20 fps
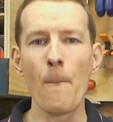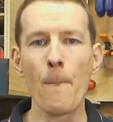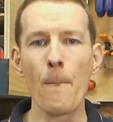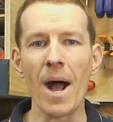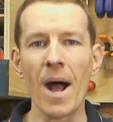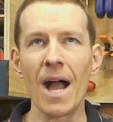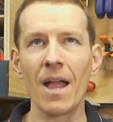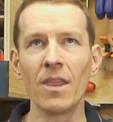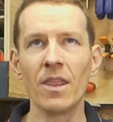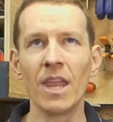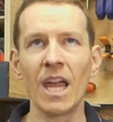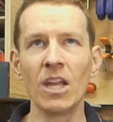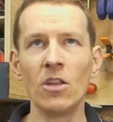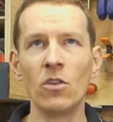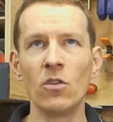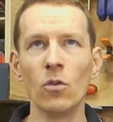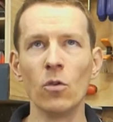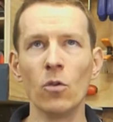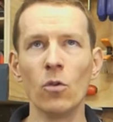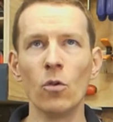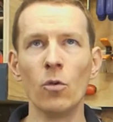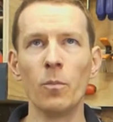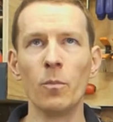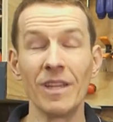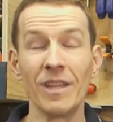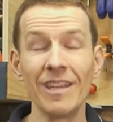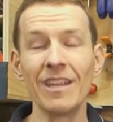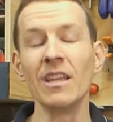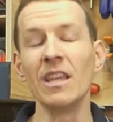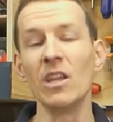but they do
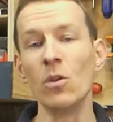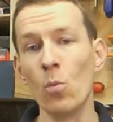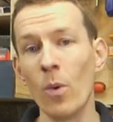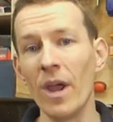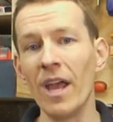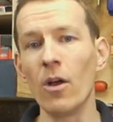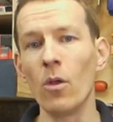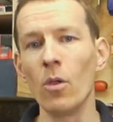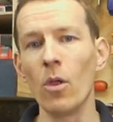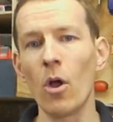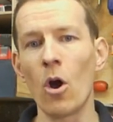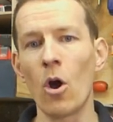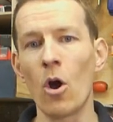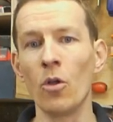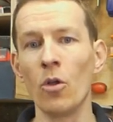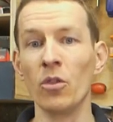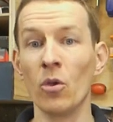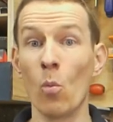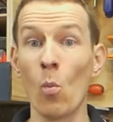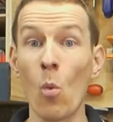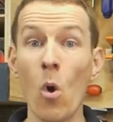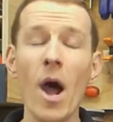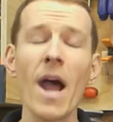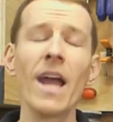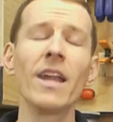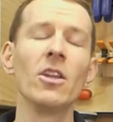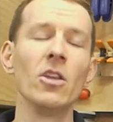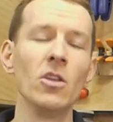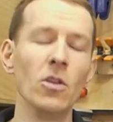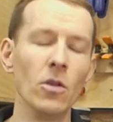particularly well on the
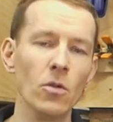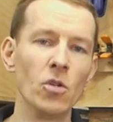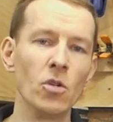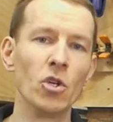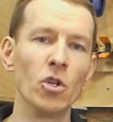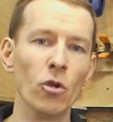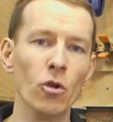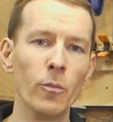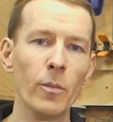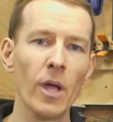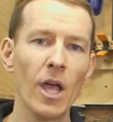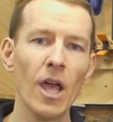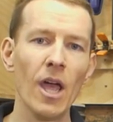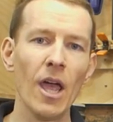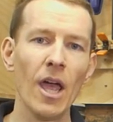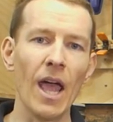wider YouTube.